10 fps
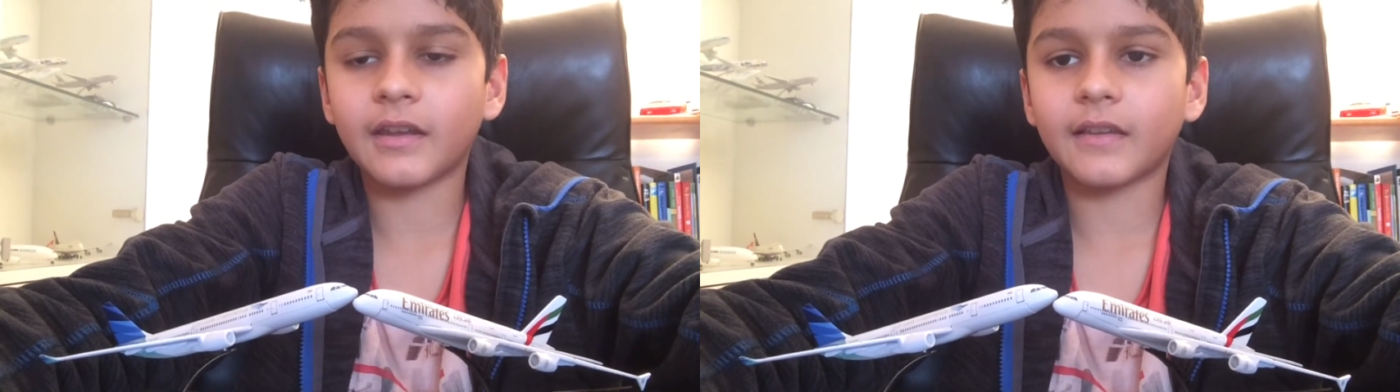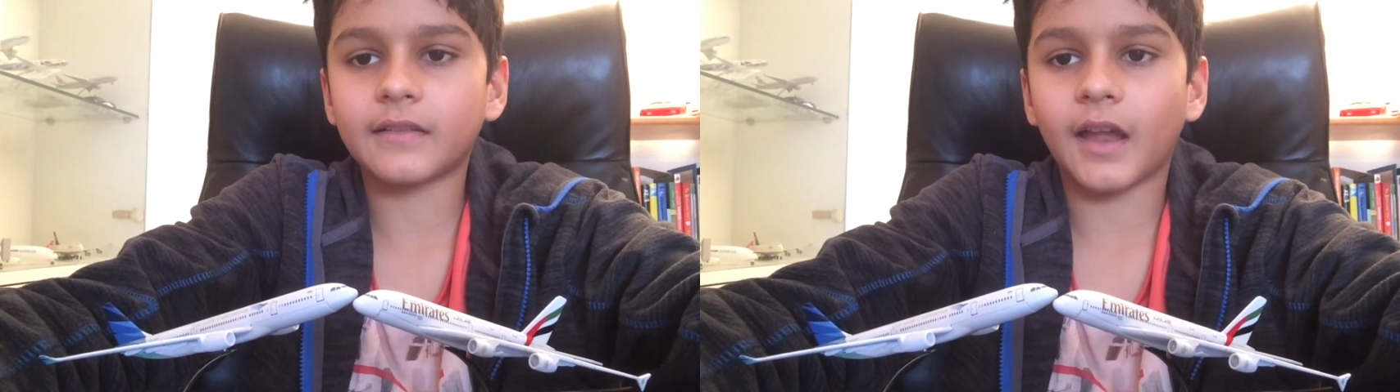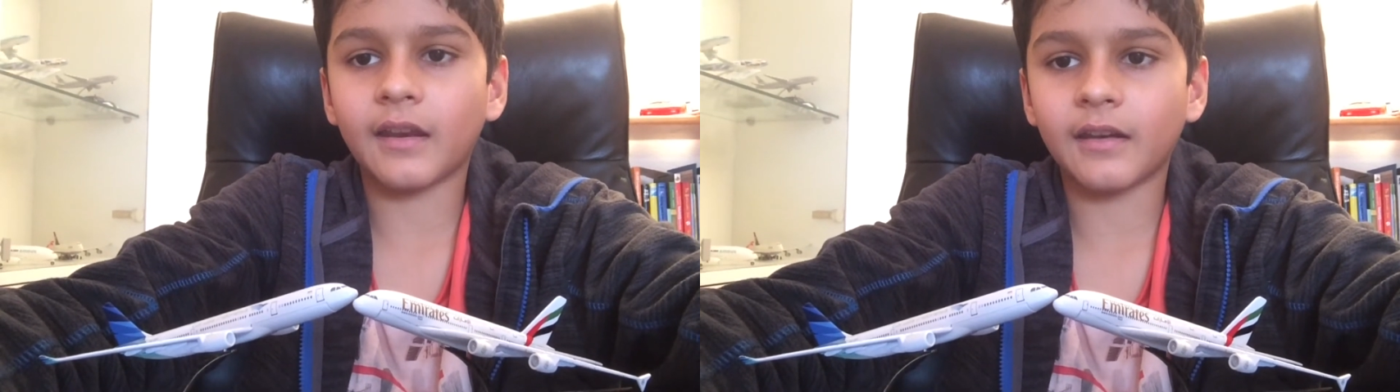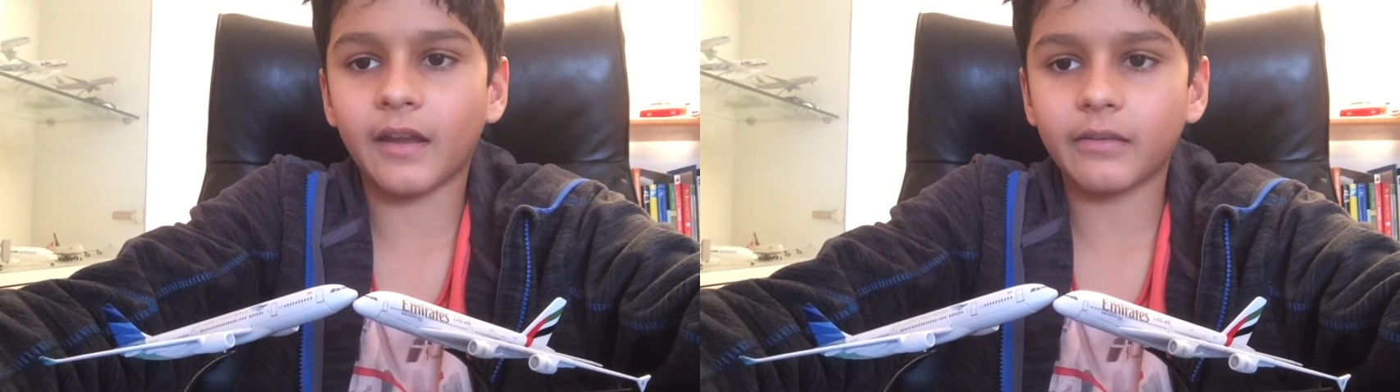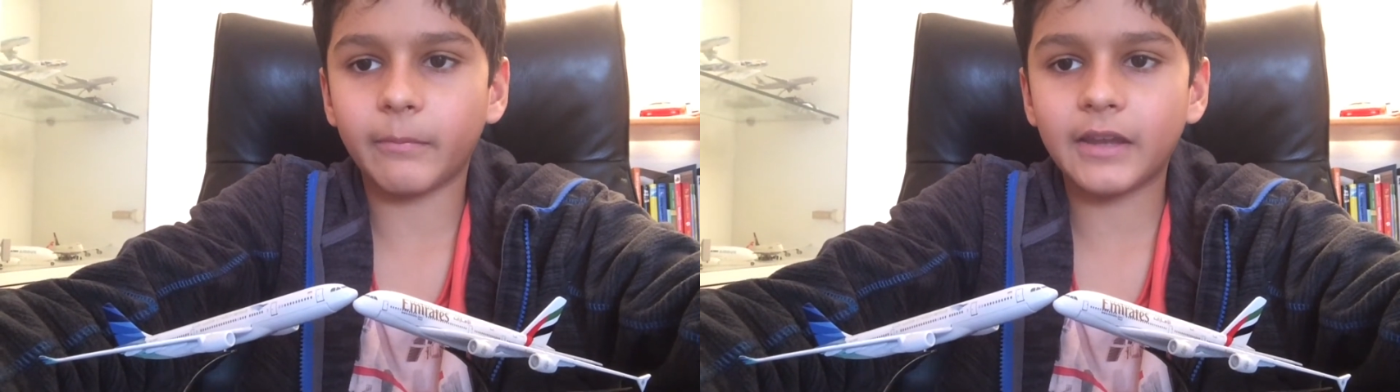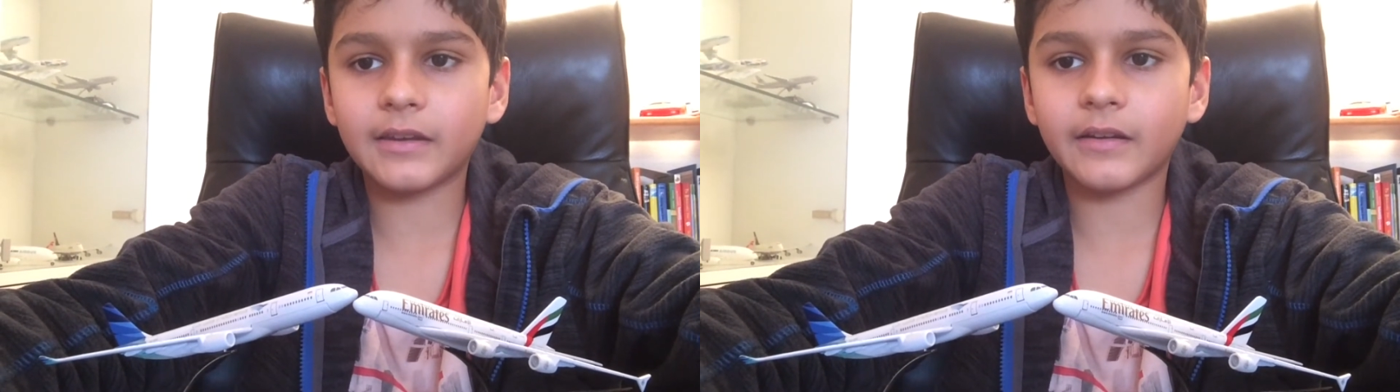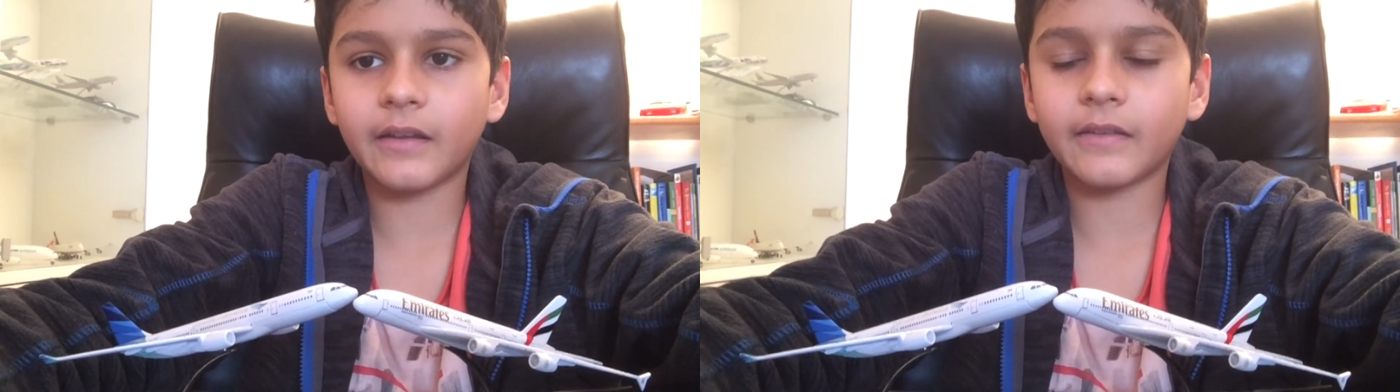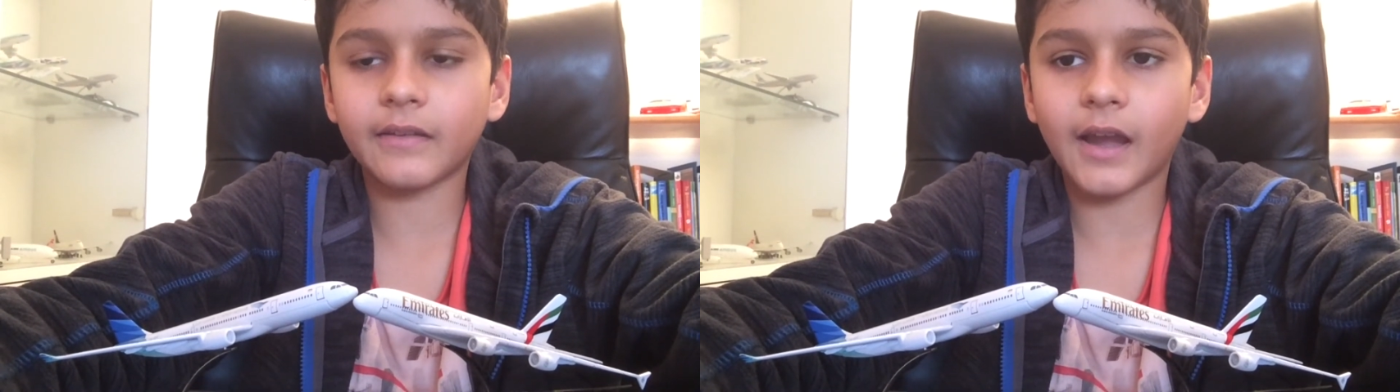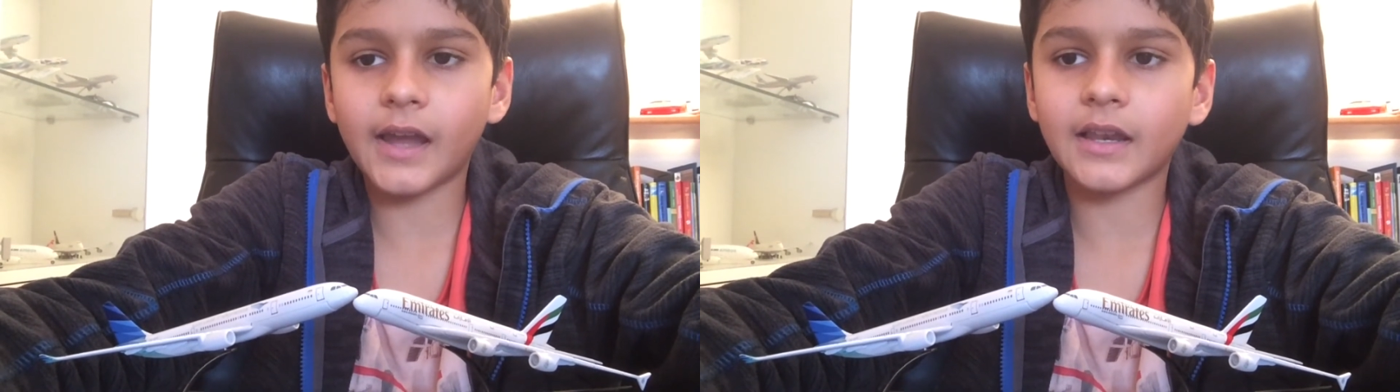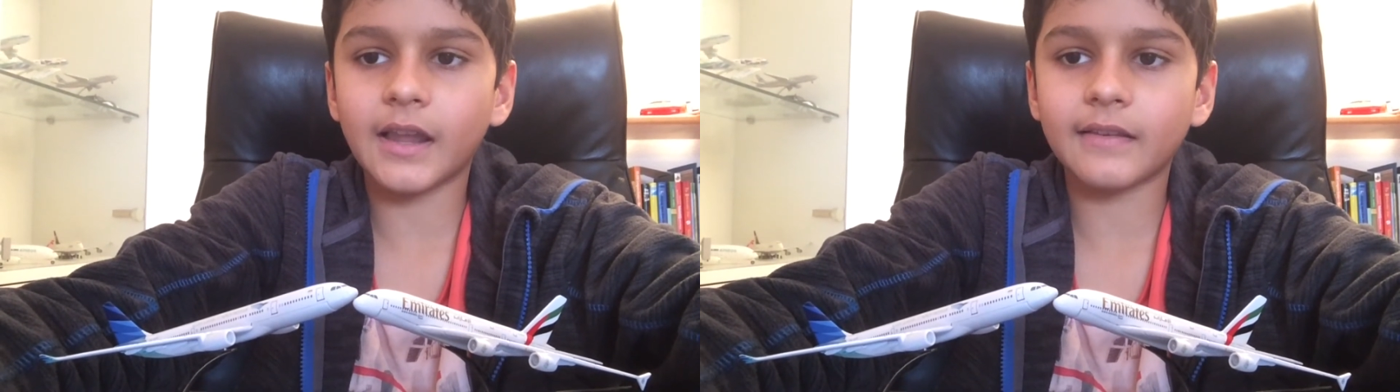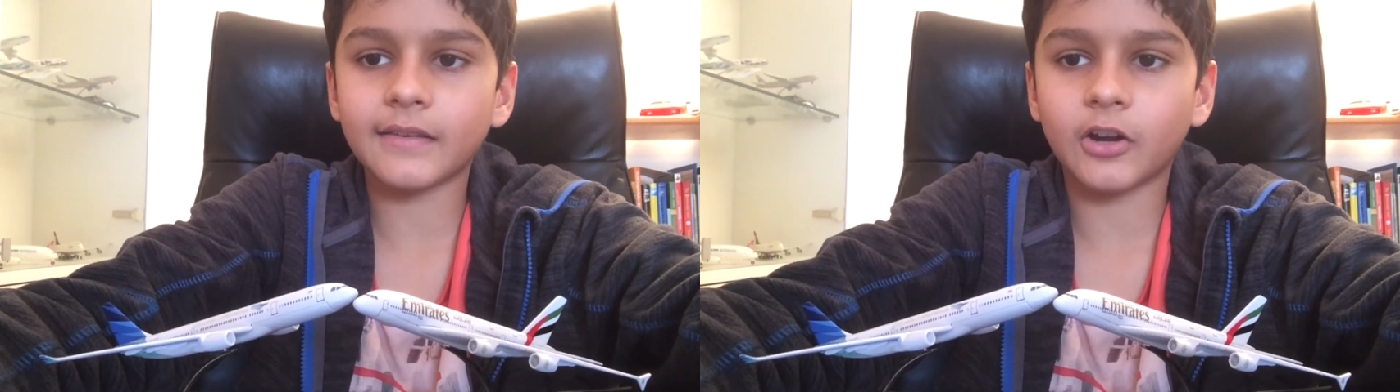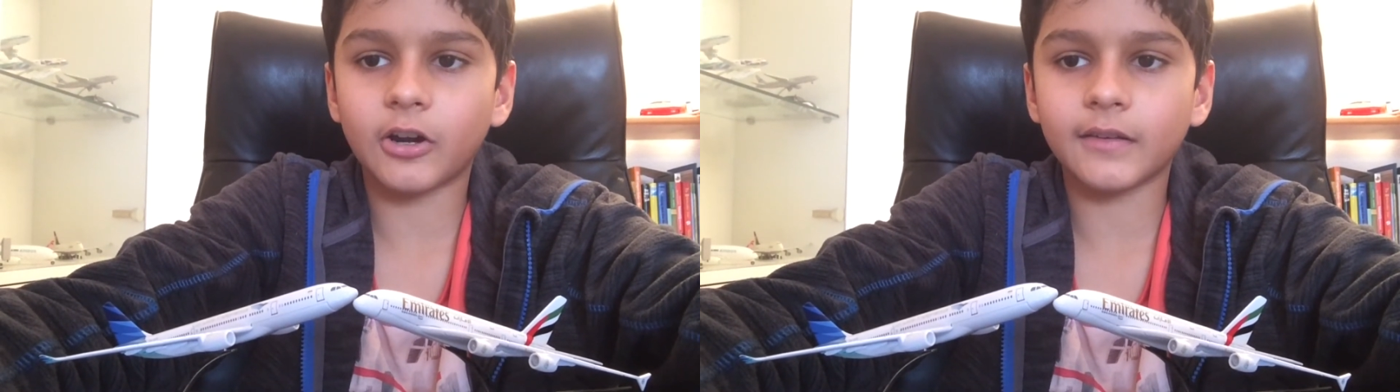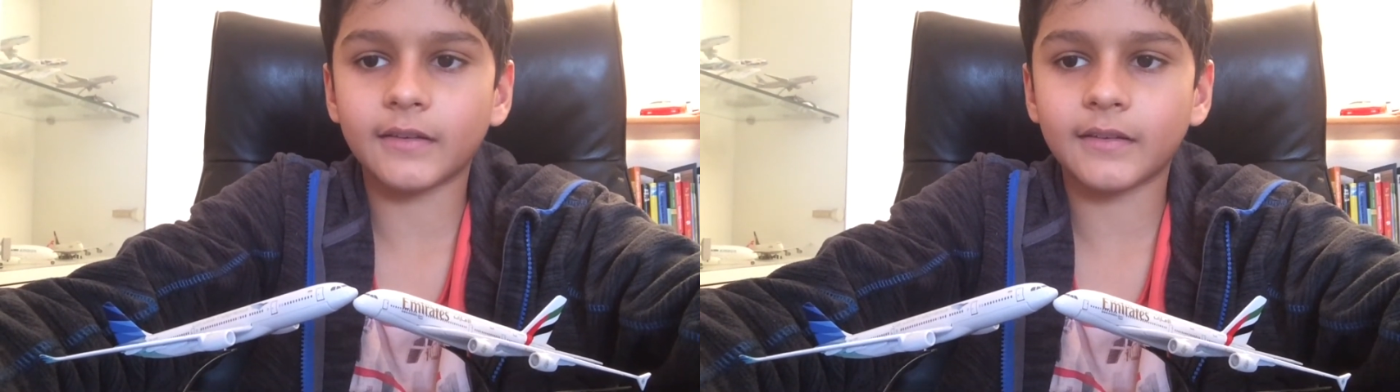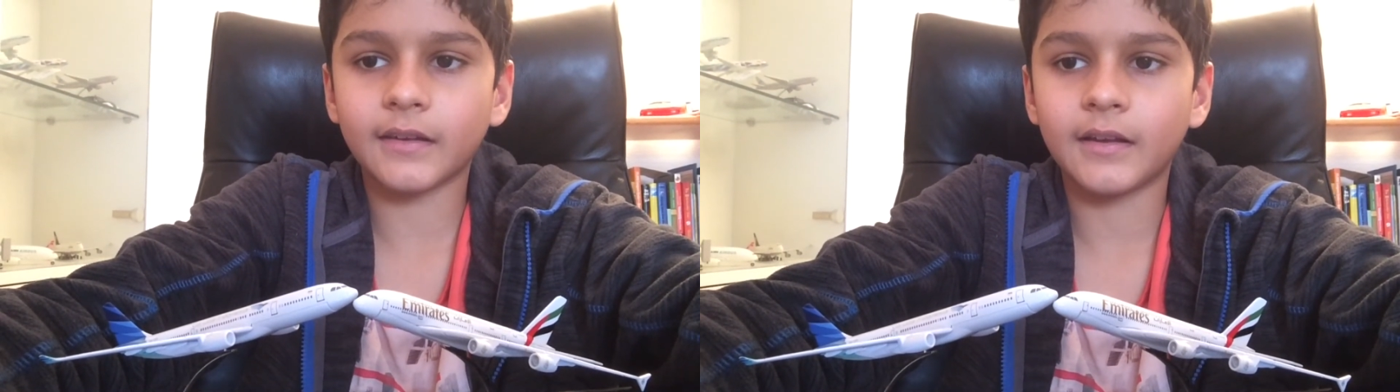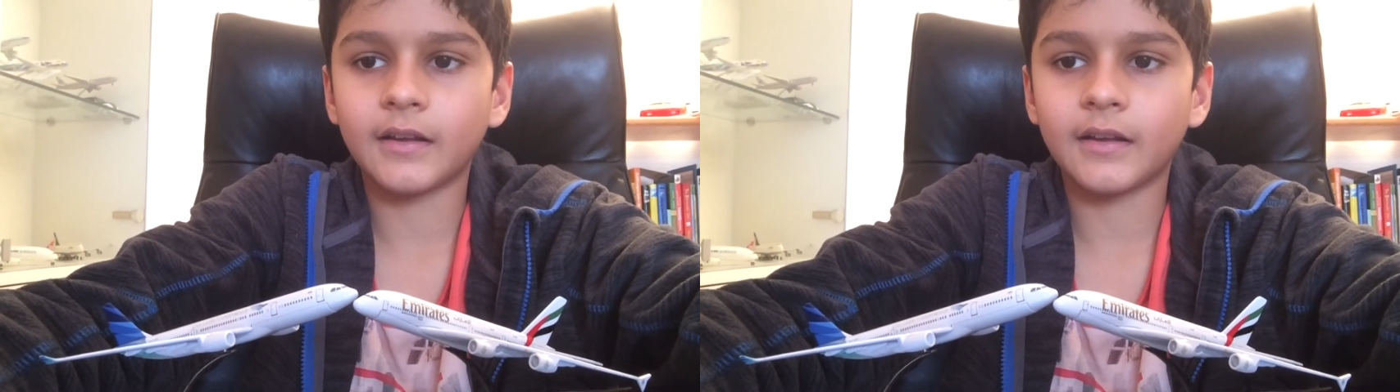standardized maintenance, and less costs.